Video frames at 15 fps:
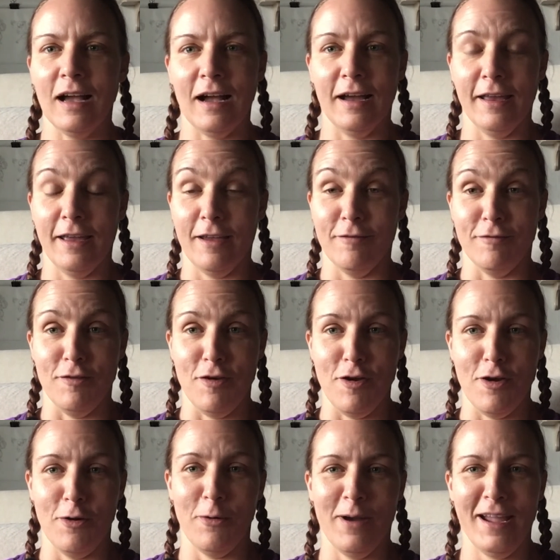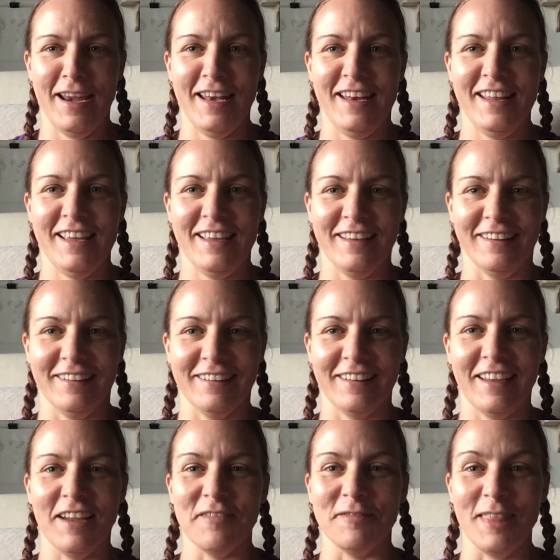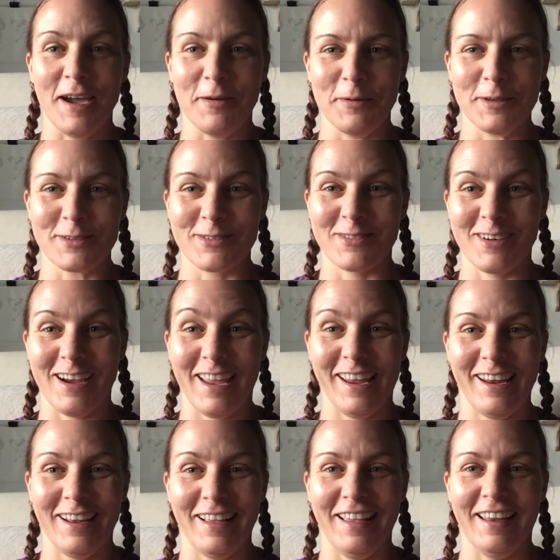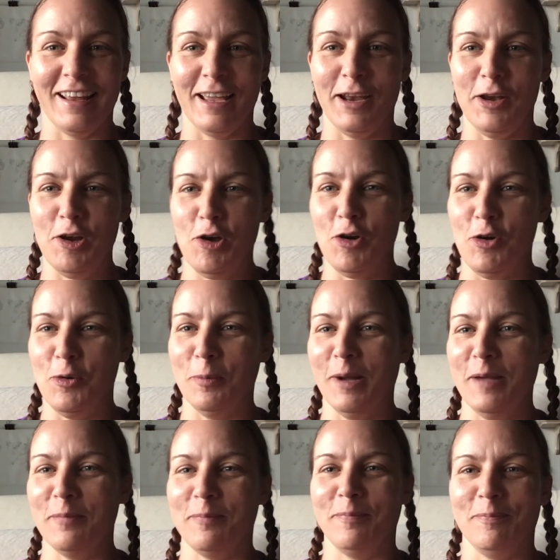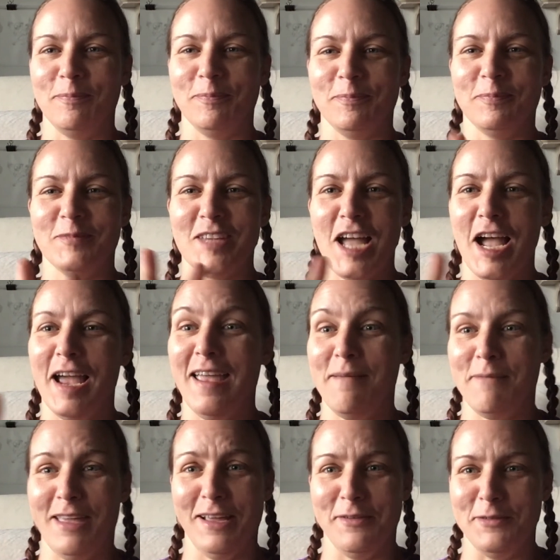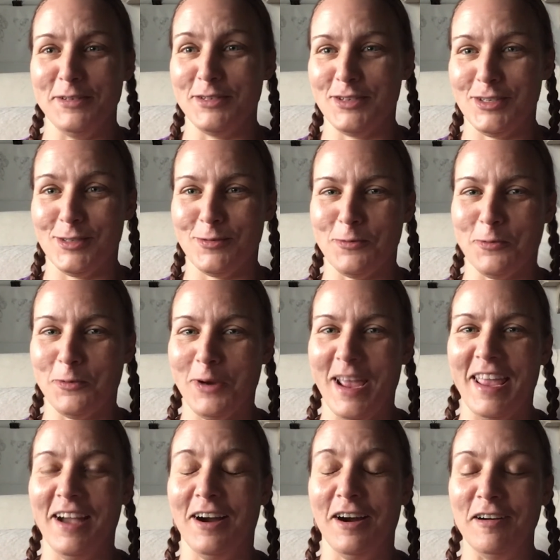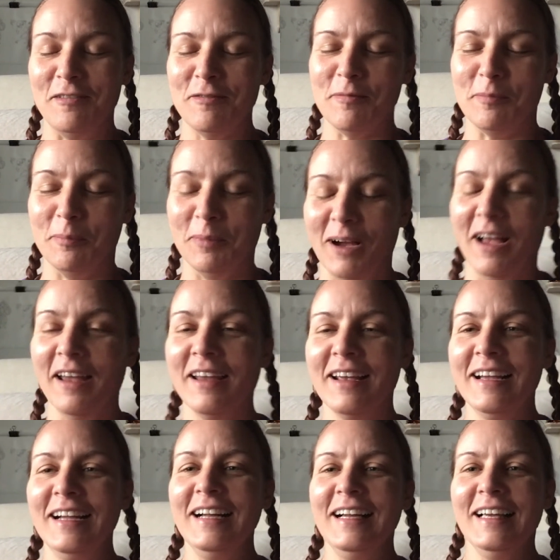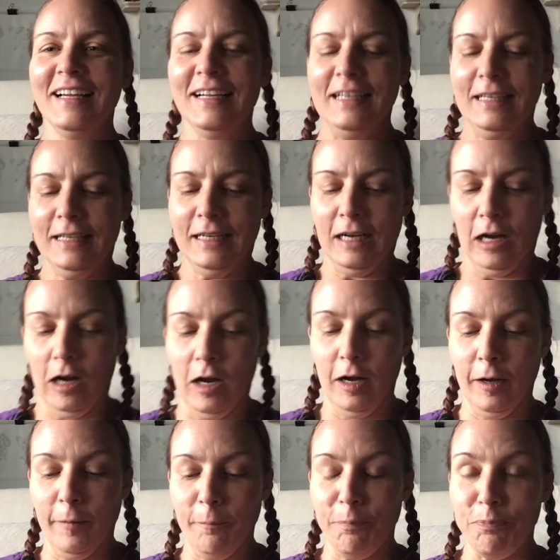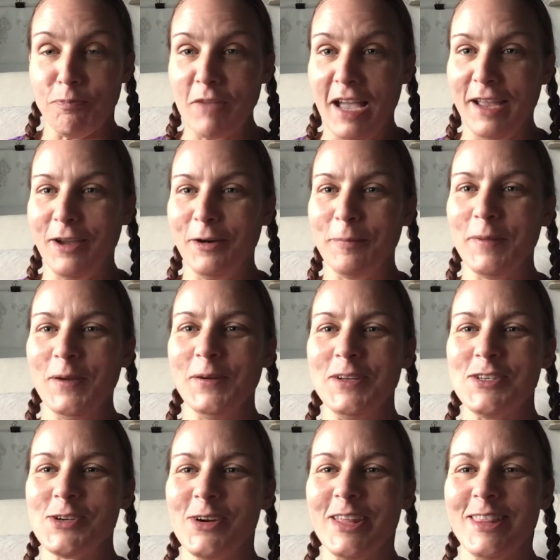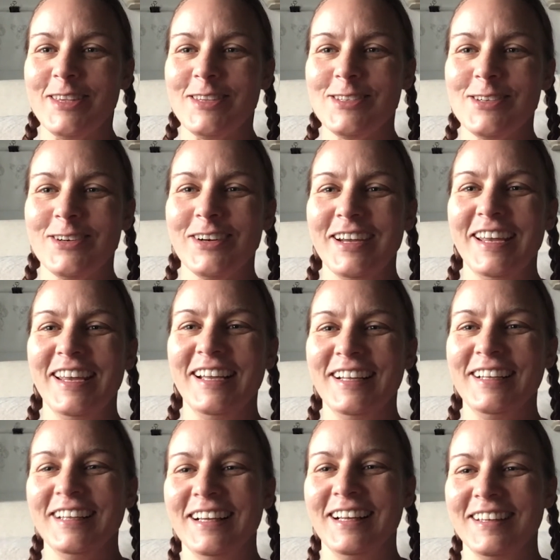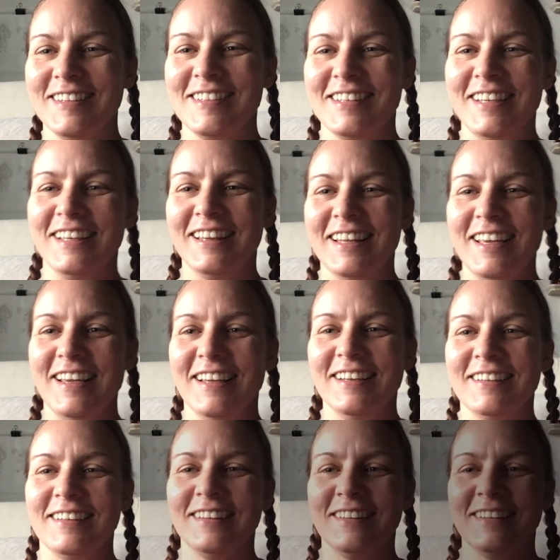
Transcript: I have no idea if that was right, and I know my timing was just way off, but um, I hope you enjoy the story. I'll see you at the end.